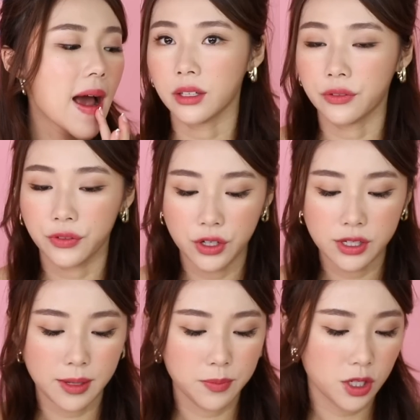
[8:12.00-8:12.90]
And of
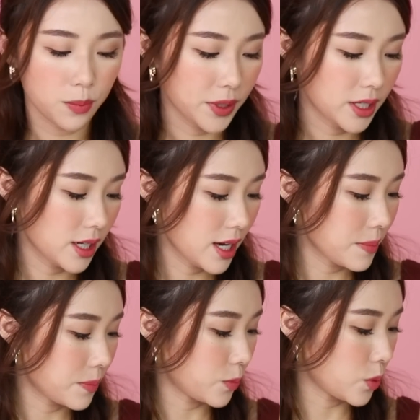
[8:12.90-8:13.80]
course, I'm topping it
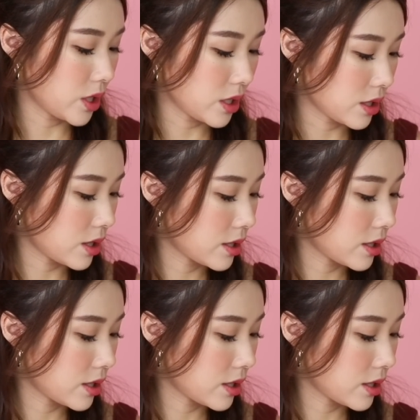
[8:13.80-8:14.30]
up with